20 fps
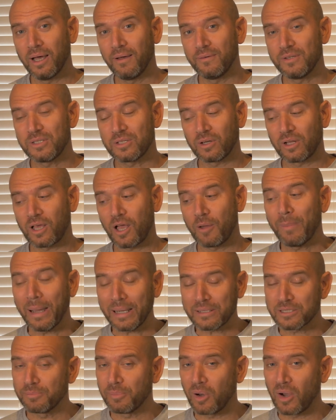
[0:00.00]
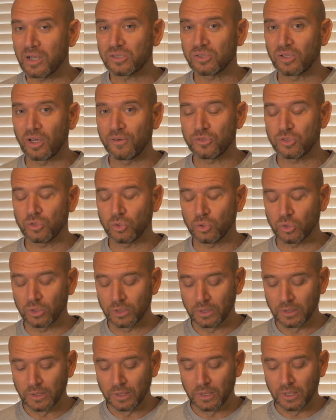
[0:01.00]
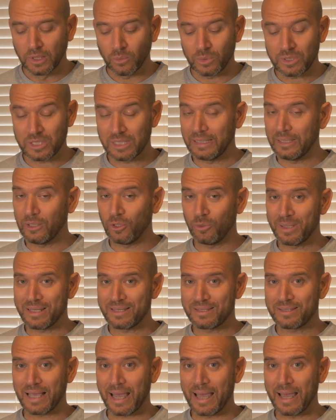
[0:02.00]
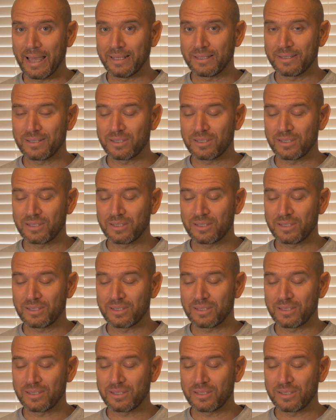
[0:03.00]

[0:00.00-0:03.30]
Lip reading: It's got to go back to Mike's dive store, which is a little bit sad.